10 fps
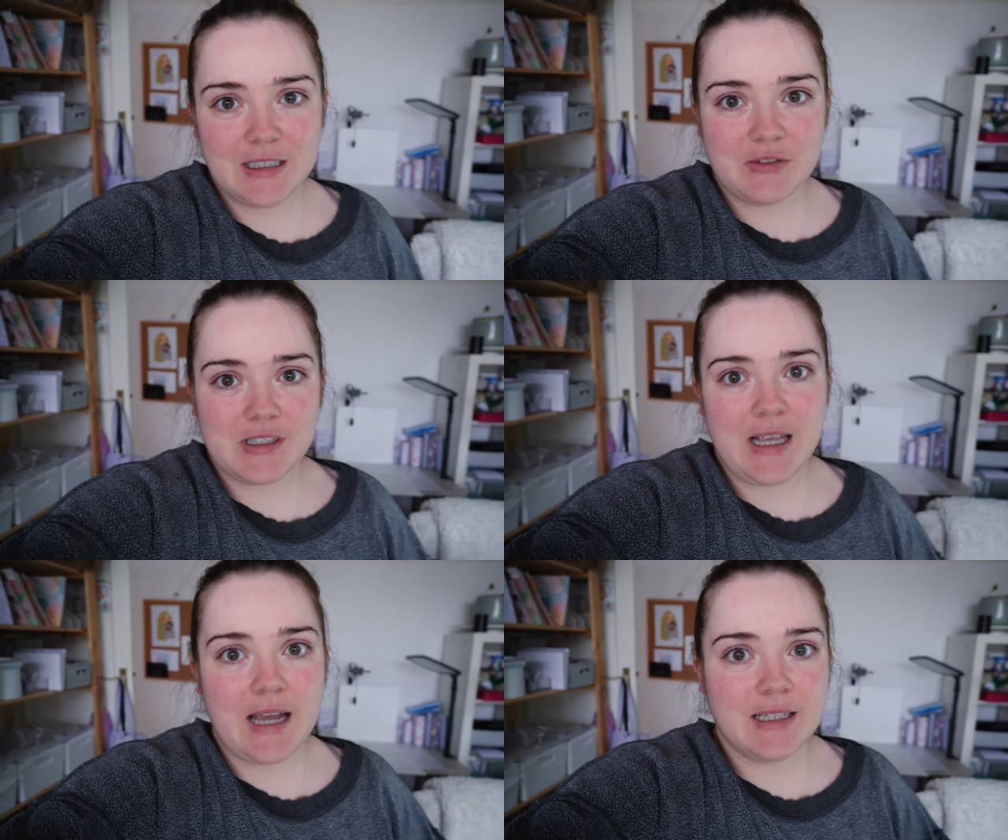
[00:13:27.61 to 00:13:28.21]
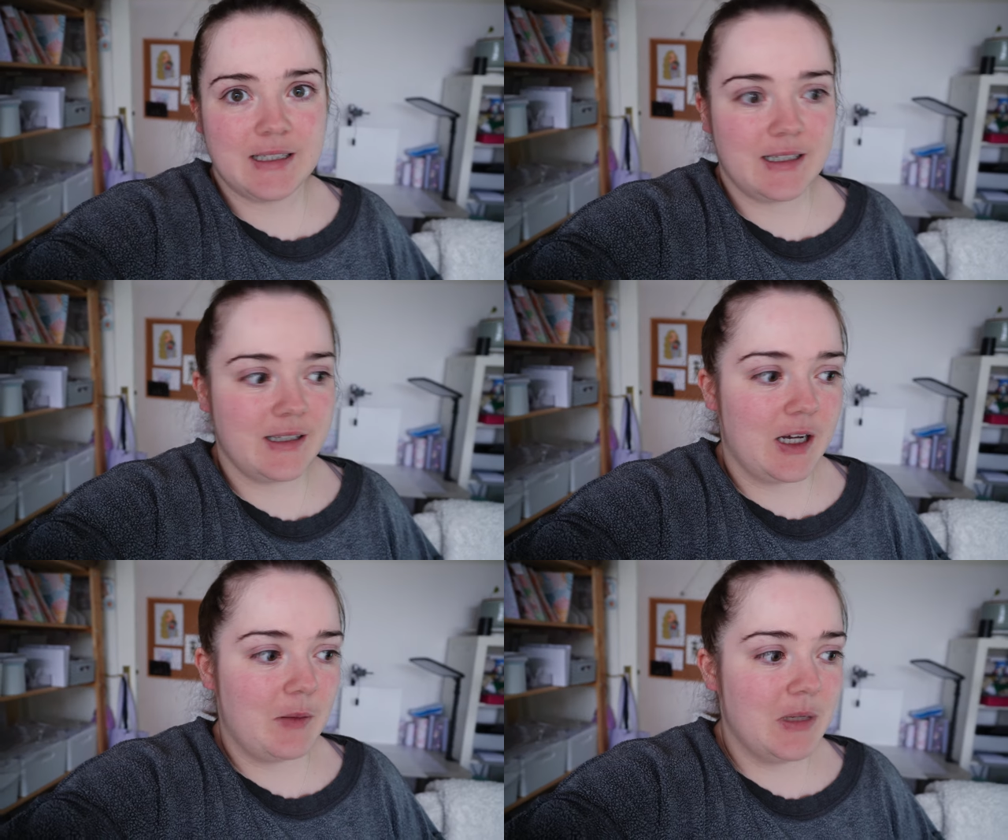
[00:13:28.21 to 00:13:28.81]
I've just edited
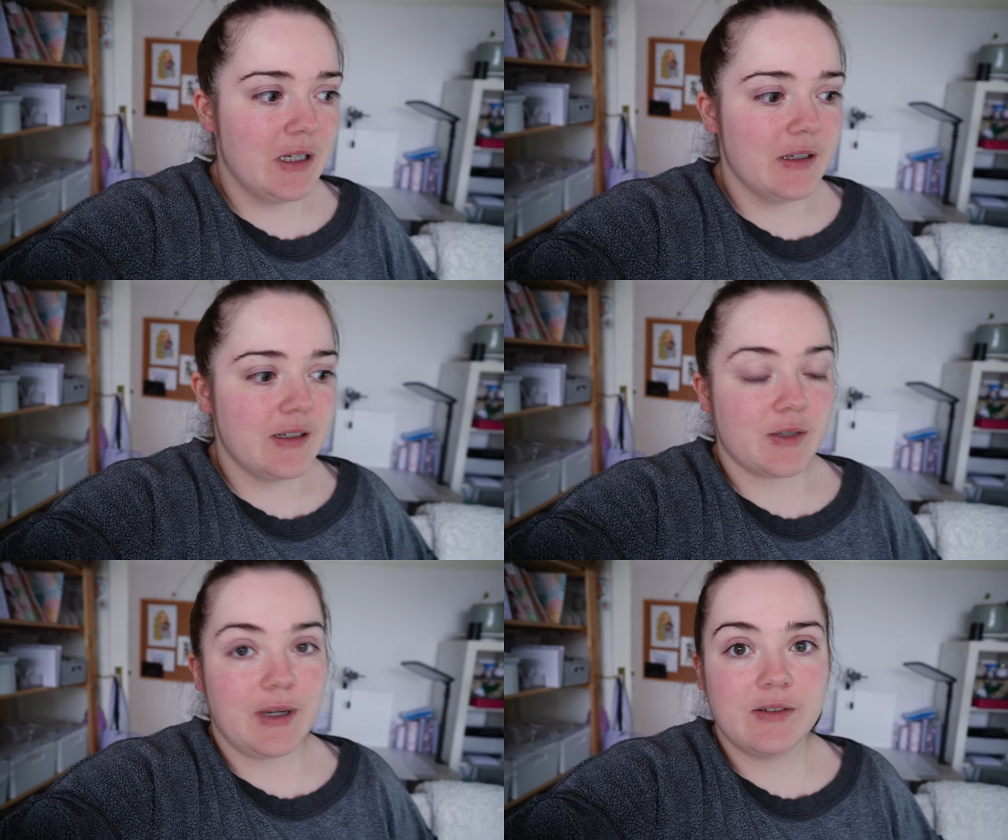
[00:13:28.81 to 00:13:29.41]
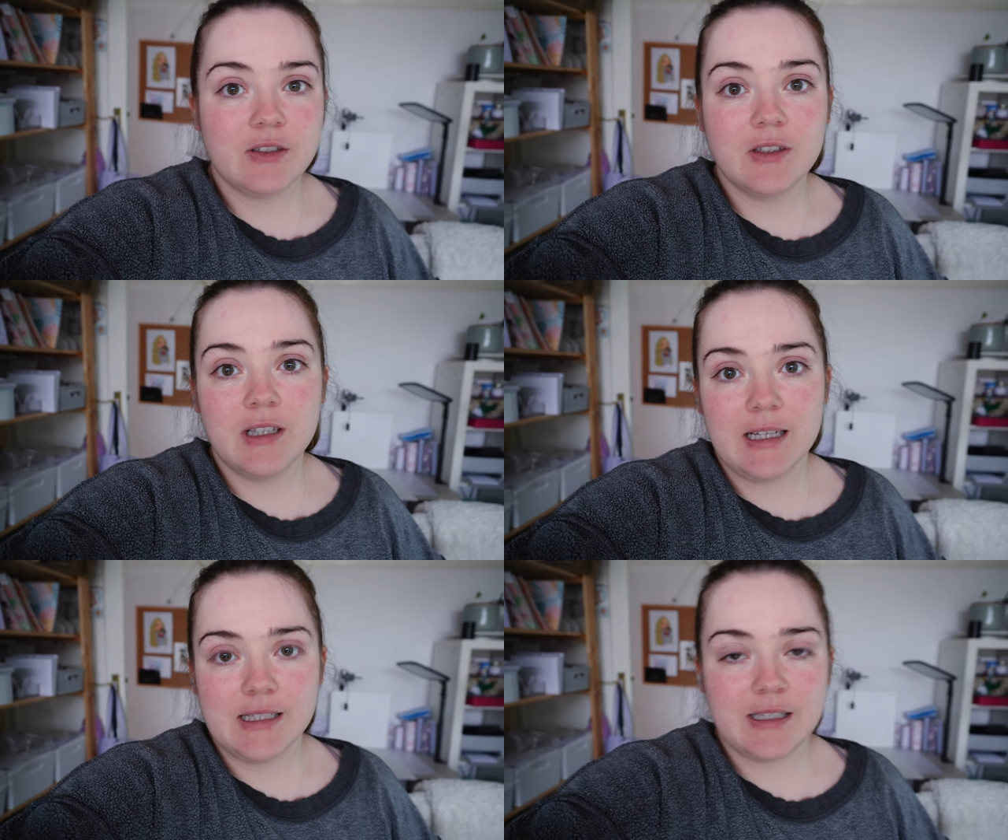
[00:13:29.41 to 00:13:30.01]
them, so I have to do the
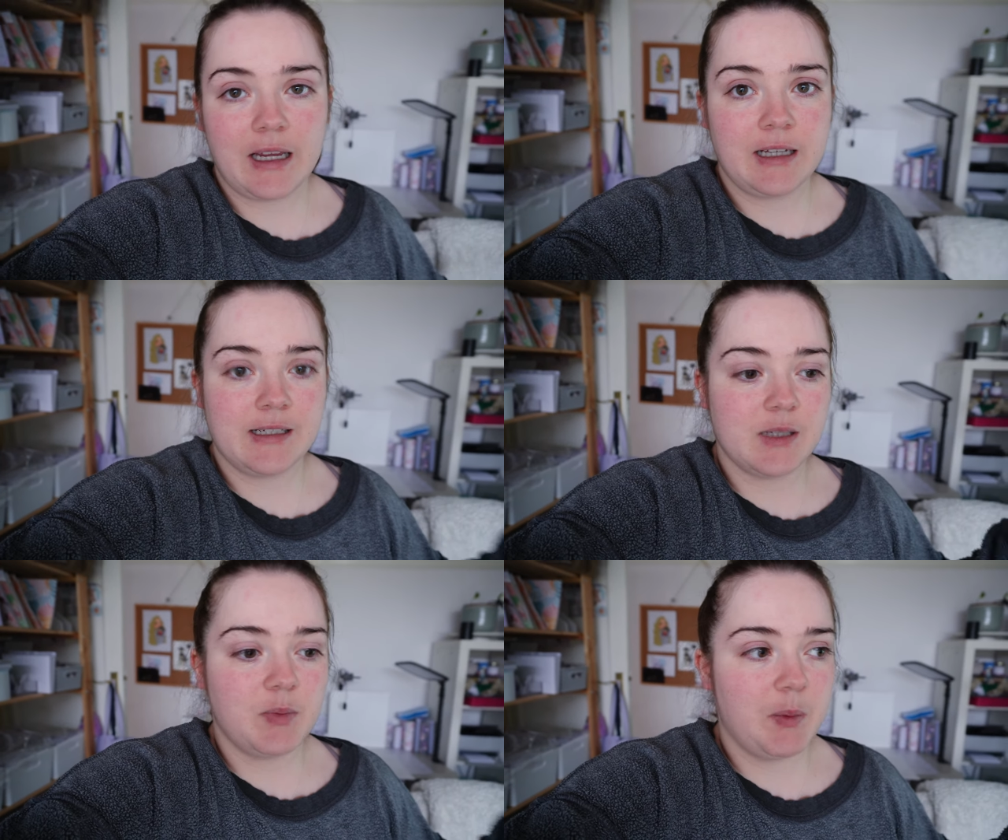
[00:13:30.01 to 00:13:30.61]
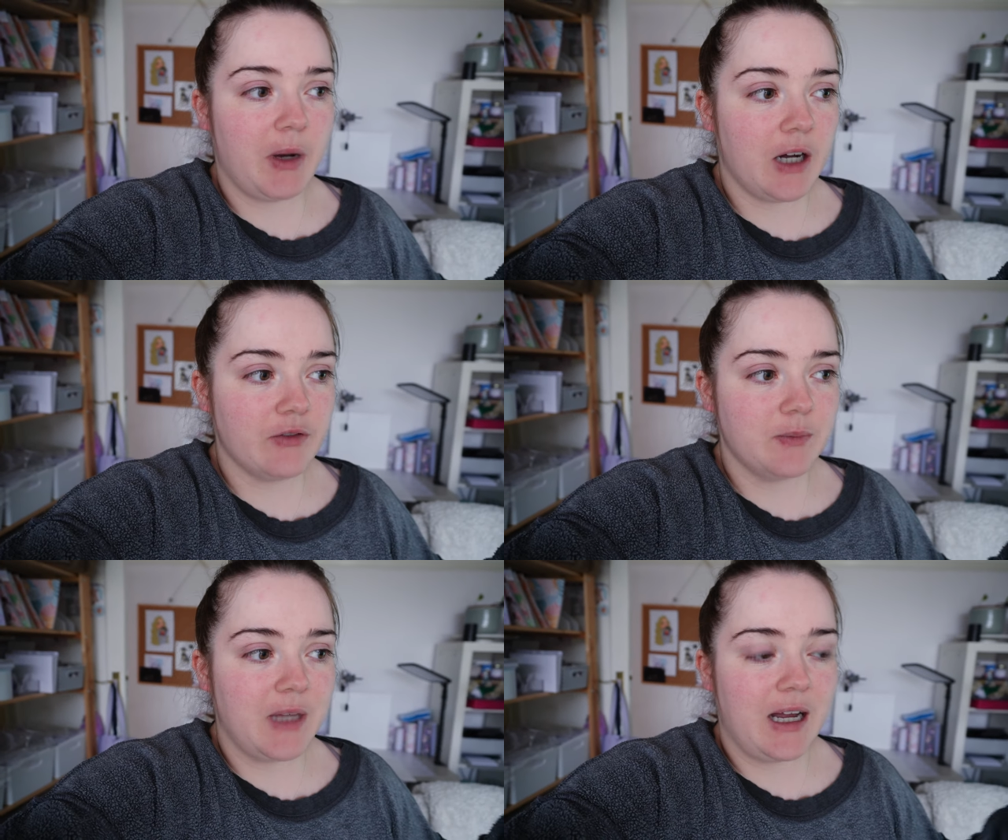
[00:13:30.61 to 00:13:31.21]
listings, but apart
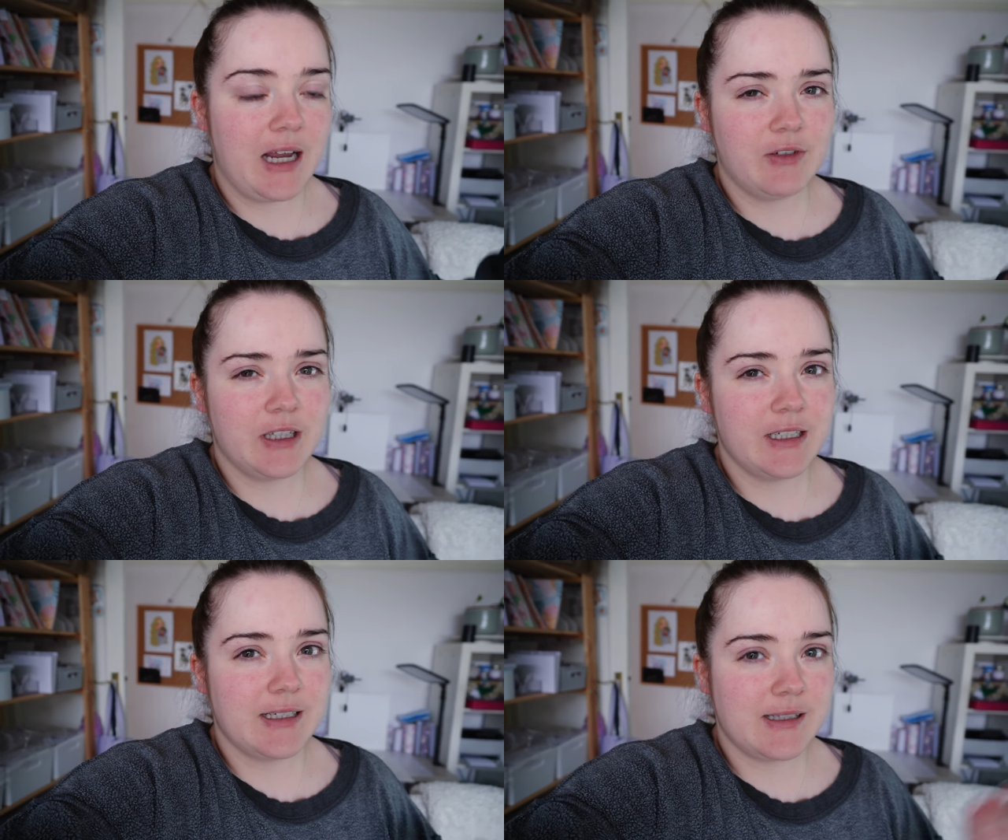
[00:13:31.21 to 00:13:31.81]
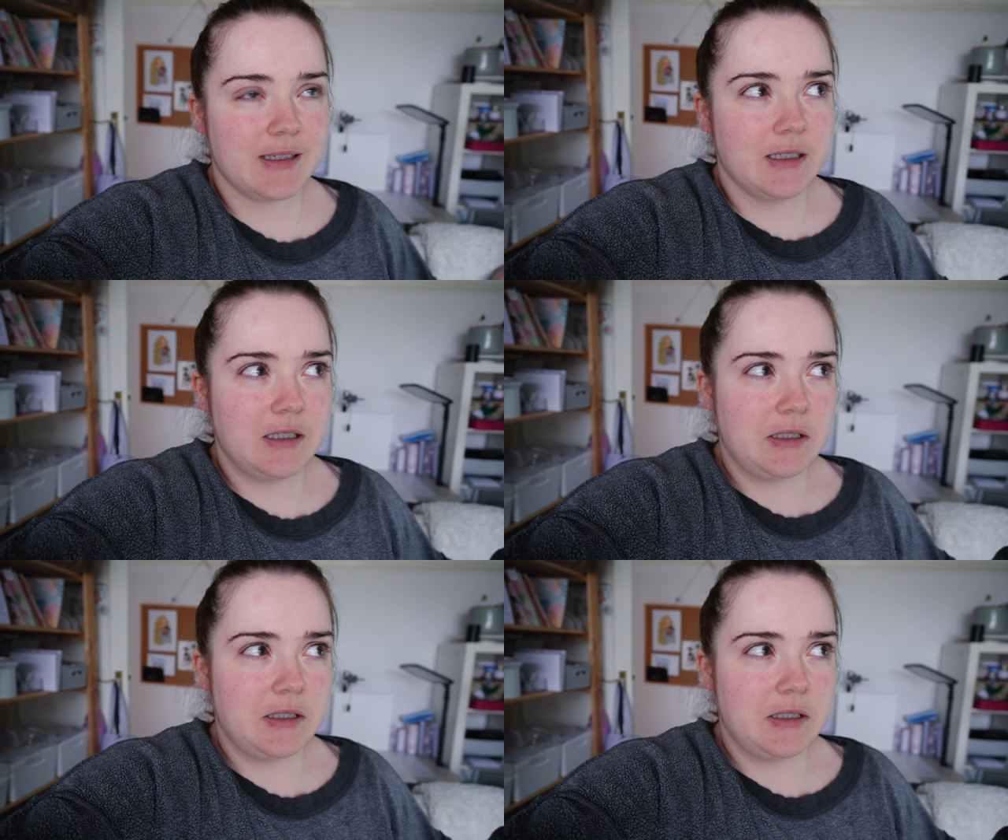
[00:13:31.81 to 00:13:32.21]
from that, everything is